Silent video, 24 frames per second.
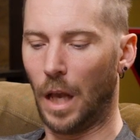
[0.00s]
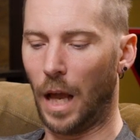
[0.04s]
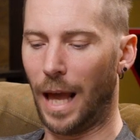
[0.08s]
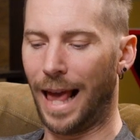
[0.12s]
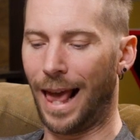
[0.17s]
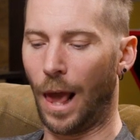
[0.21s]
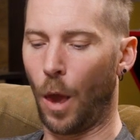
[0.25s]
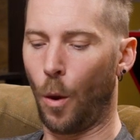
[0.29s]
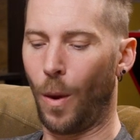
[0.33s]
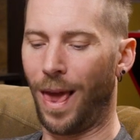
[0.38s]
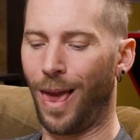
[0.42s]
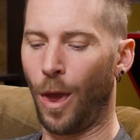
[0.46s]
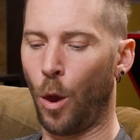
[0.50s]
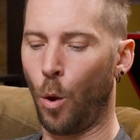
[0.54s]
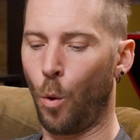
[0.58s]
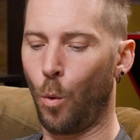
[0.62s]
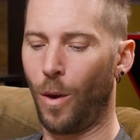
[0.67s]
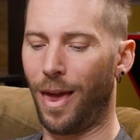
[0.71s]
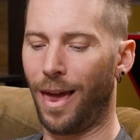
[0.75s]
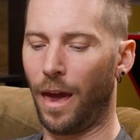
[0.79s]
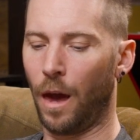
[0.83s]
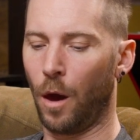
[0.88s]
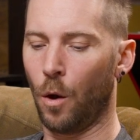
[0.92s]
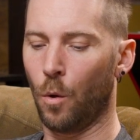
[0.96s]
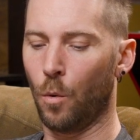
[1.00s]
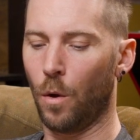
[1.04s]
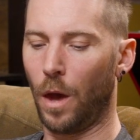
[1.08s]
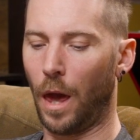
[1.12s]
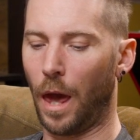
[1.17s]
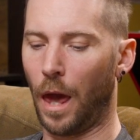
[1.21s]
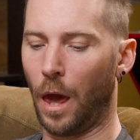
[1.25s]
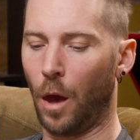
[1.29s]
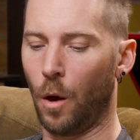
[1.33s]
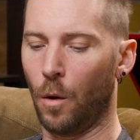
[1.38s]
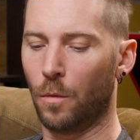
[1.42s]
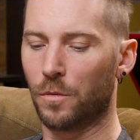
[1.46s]
Okay.
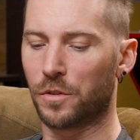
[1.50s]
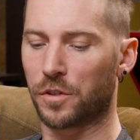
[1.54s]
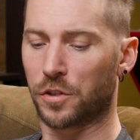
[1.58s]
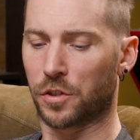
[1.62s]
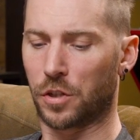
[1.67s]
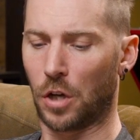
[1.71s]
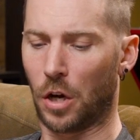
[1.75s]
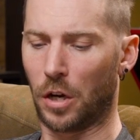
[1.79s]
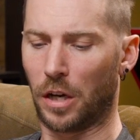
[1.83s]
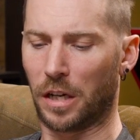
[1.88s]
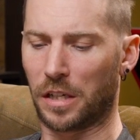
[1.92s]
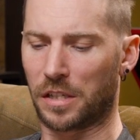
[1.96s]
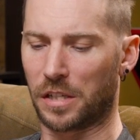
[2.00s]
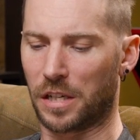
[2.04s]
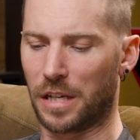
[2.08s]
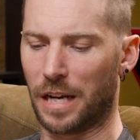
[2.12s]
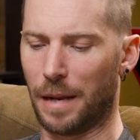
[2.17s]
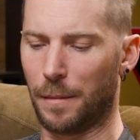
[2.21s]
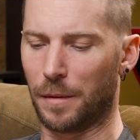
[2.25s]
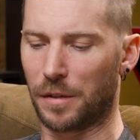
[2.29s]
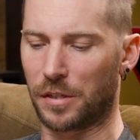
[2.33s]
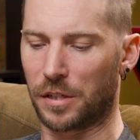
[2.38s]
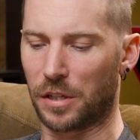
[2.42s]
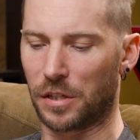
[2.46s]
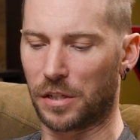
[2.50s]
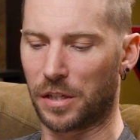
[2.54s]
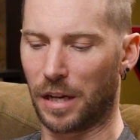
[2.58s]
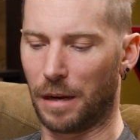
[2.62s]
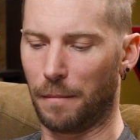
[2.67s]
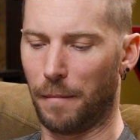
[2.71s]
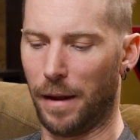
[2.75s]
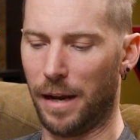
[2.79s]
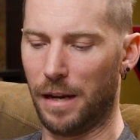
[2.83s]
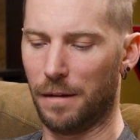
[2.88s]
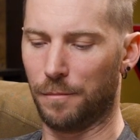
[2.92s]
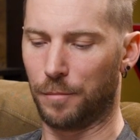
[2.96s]
Sonic's nemesis and
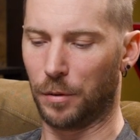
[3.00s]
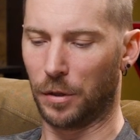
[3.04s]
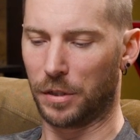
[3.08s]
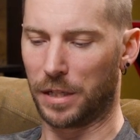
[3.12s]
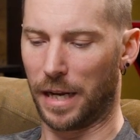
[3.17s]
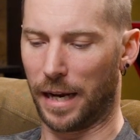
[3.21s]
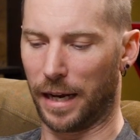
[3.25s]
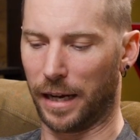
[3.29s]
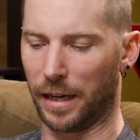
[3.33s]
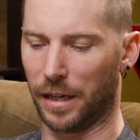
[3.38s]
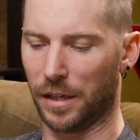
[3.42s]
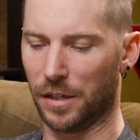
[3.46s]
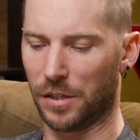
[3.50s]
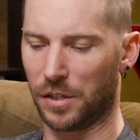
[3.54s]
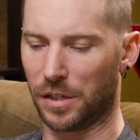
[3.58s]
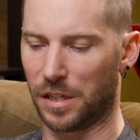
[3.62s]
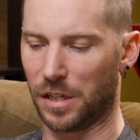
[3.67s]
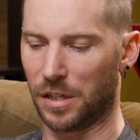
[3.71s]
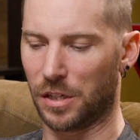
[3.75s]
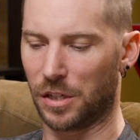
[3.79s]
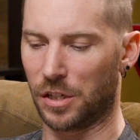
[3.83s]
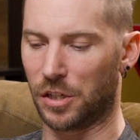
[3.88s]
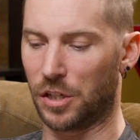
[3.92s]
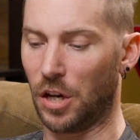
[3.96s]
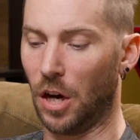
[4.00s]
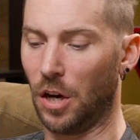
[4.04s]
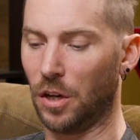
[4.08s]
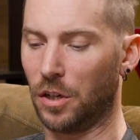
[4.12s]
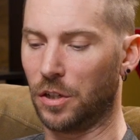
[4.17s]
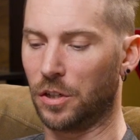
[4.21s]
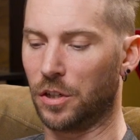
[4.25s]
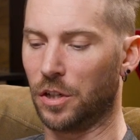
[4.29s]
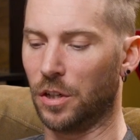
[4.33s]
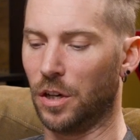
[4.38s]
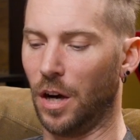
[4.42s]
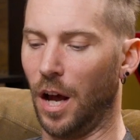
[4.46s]
main protagonist is
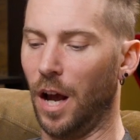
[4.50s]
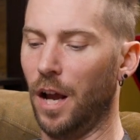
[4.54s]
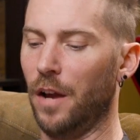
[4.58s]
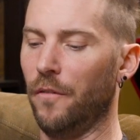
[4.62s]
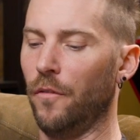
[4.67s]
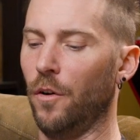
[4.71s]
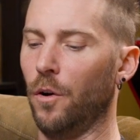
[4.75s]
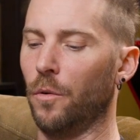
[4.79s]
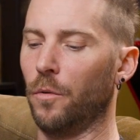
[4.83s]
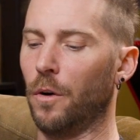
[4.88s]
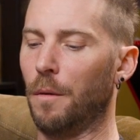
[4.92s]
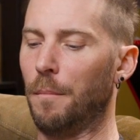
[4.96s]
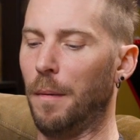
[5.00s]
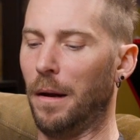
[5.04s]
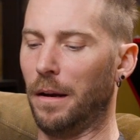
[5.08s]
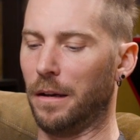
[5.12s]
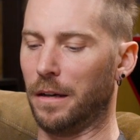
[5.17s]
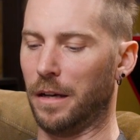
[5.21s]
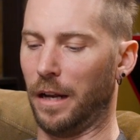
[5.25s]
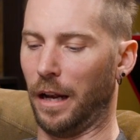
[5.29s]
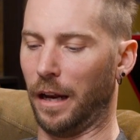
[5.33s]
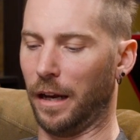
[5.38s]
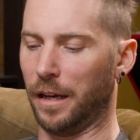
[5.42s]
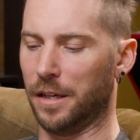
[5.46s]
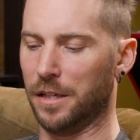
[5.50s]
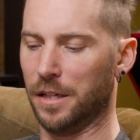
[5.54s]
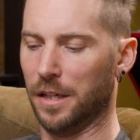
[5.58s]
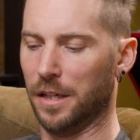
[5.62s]
Dr. Ivo Robotnik.